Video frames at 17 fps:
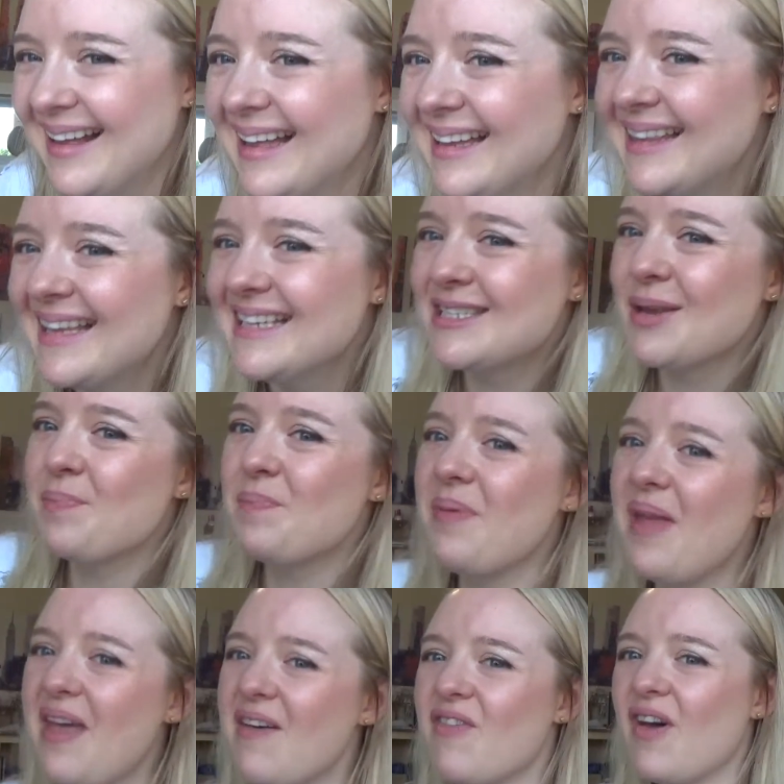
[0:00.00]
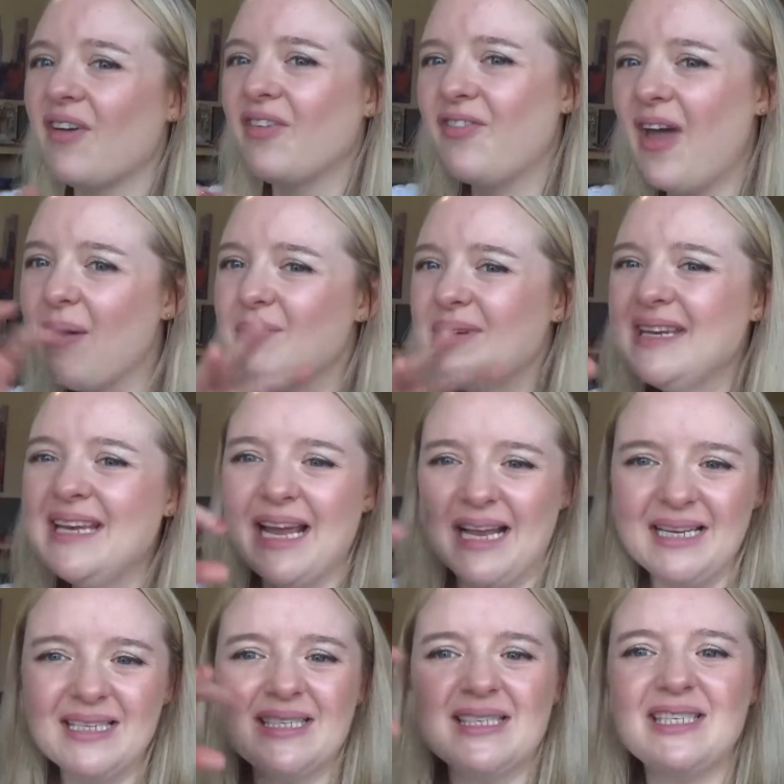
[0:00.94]
There's a bit of a
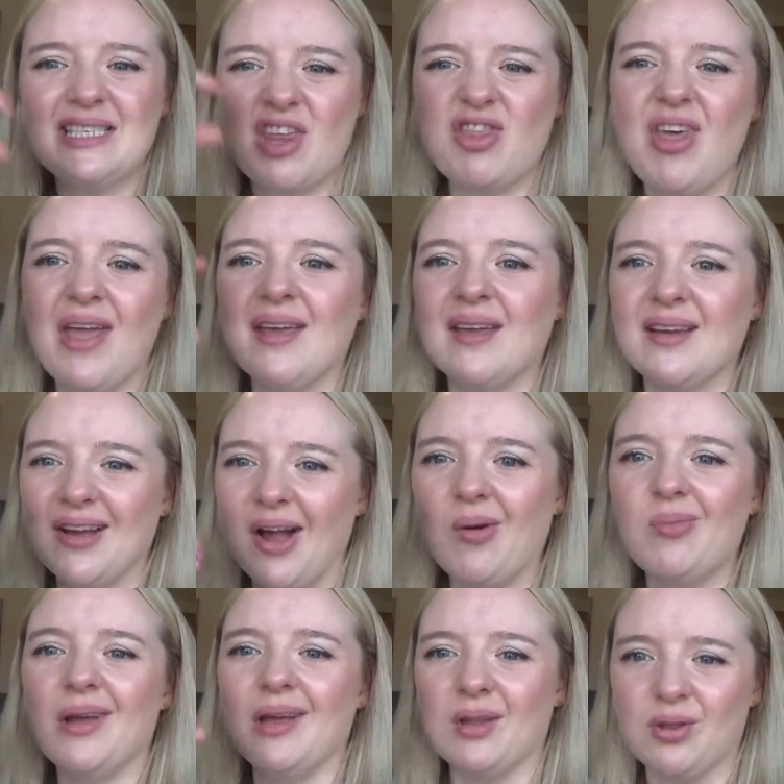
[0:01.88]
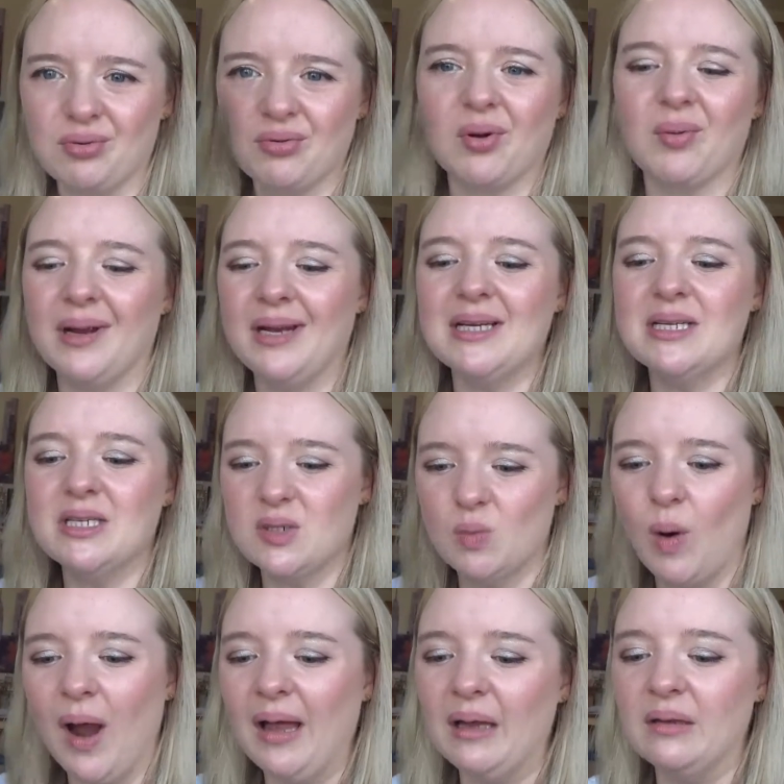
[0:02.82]
feminist thing going through it as
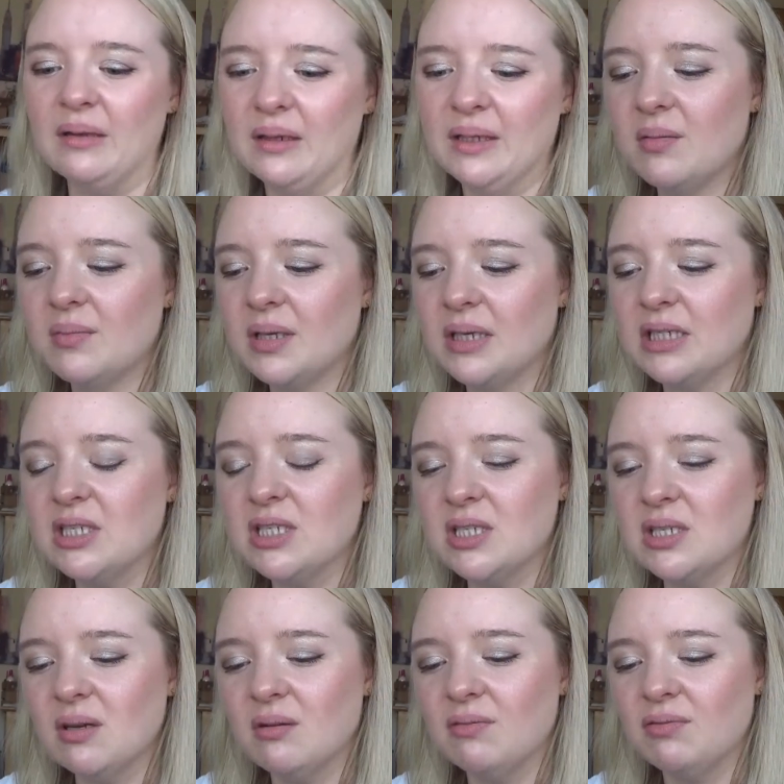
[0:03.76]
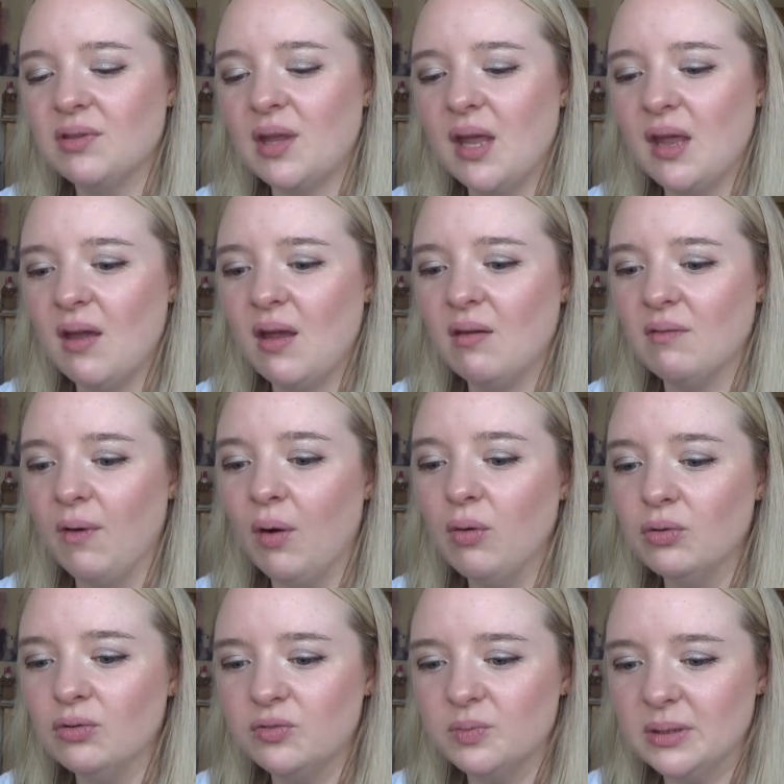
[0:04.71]
well because of the
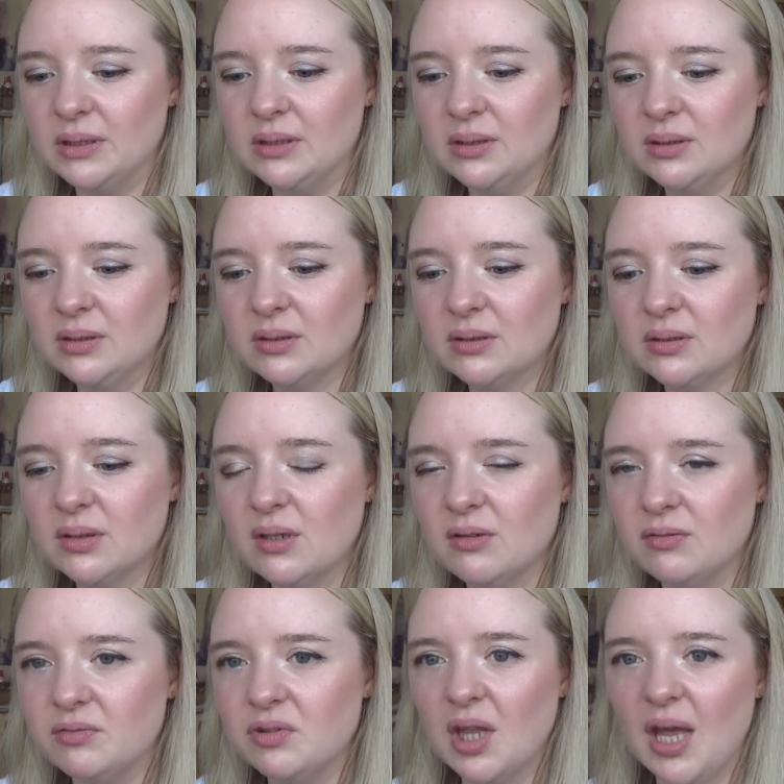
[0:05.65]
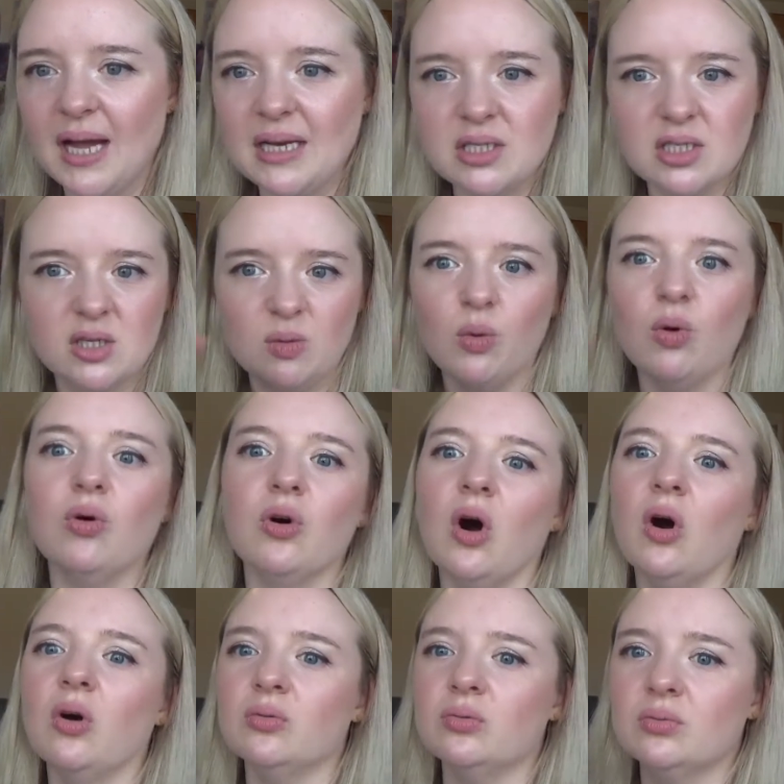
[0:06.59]
involvement of the Andy
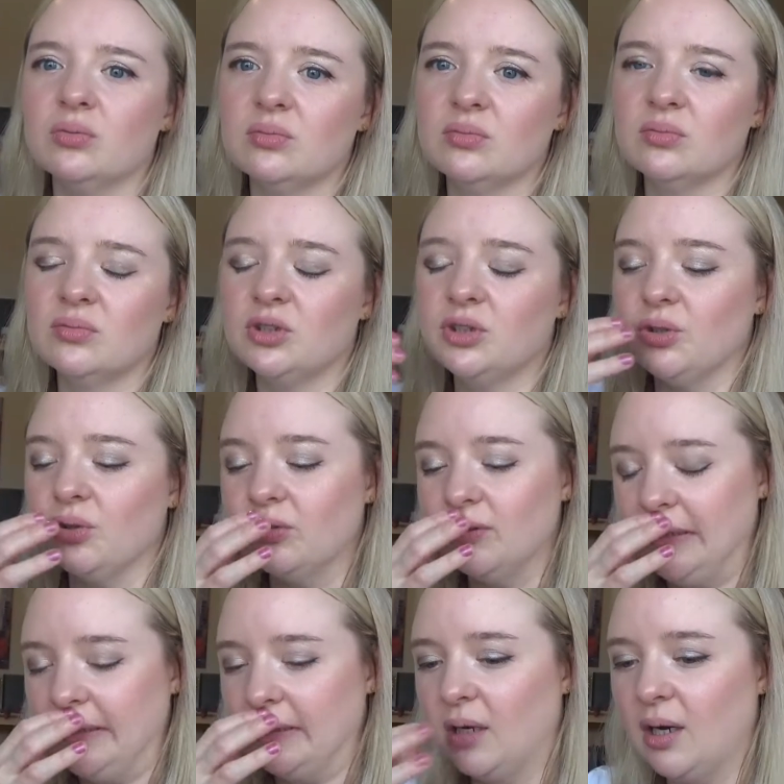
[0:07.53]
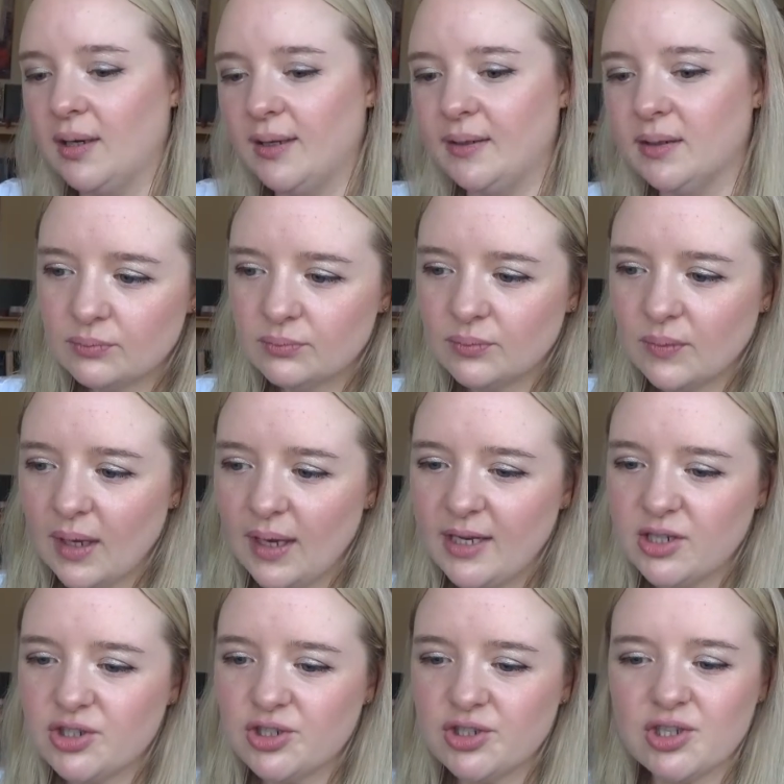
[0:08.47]
Warhol storyline
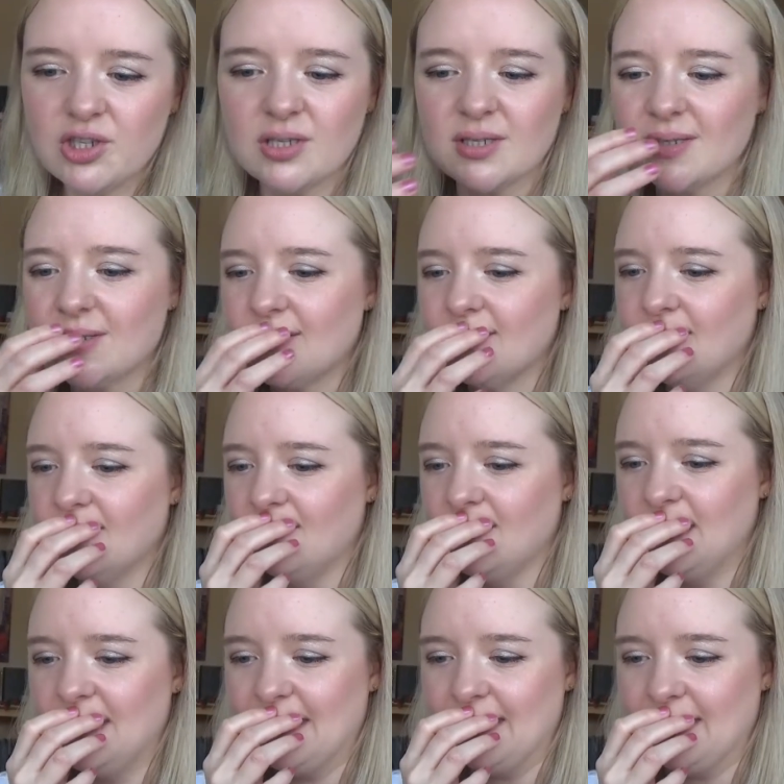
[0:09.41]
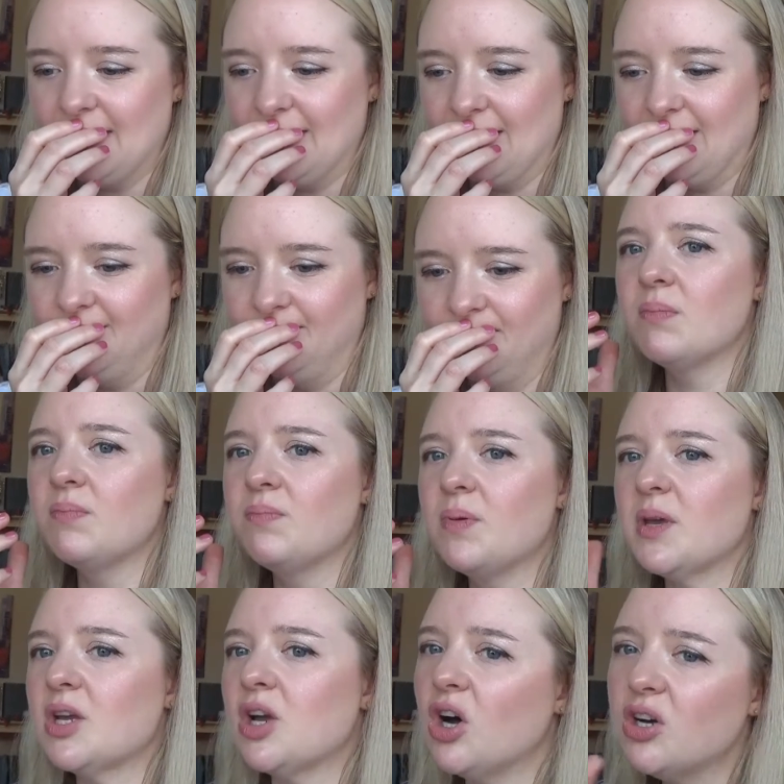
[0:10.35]
it's just, yeah.
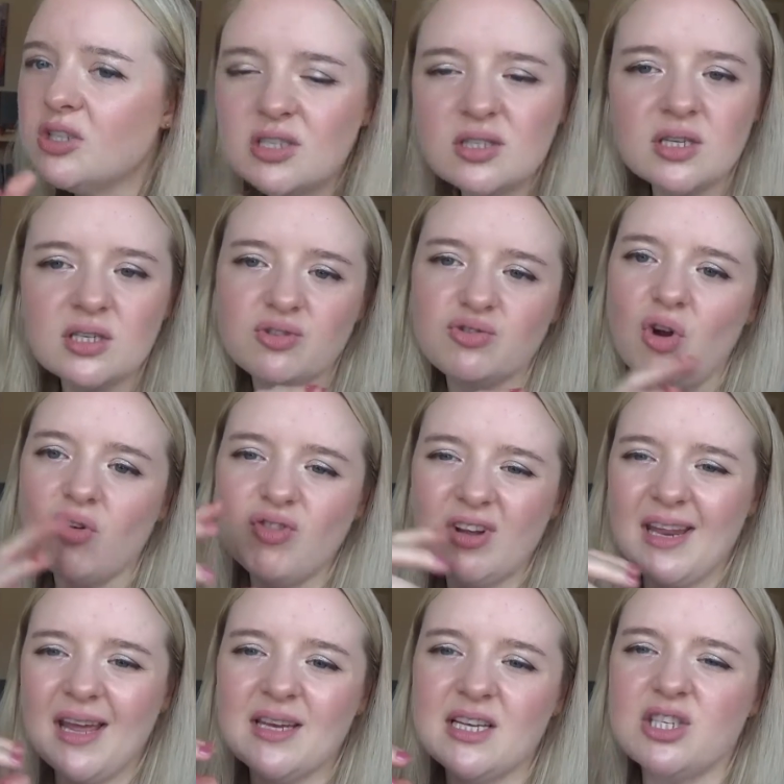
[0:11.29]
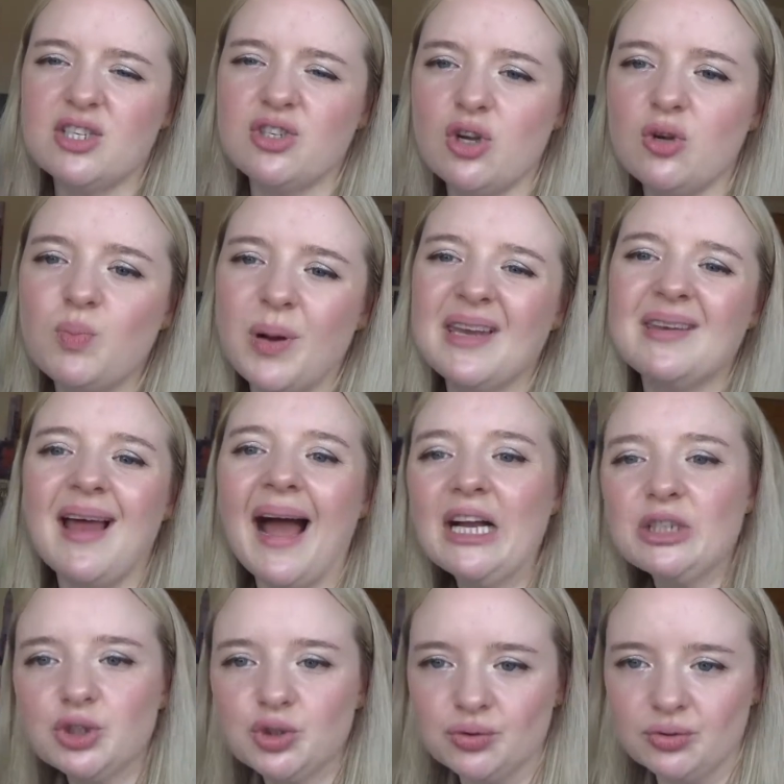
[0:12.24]
Because there's not really any
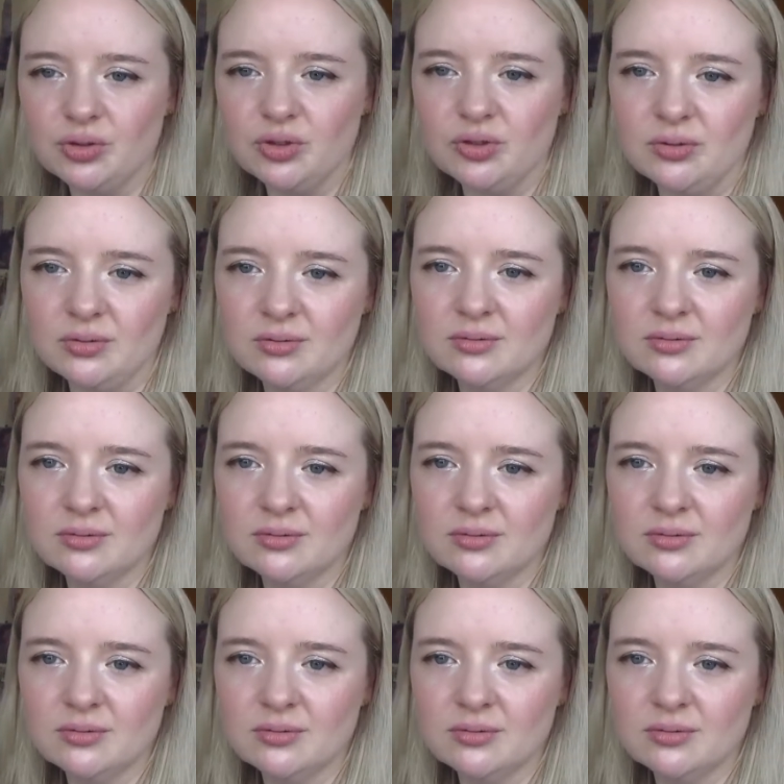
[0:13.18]
supernatural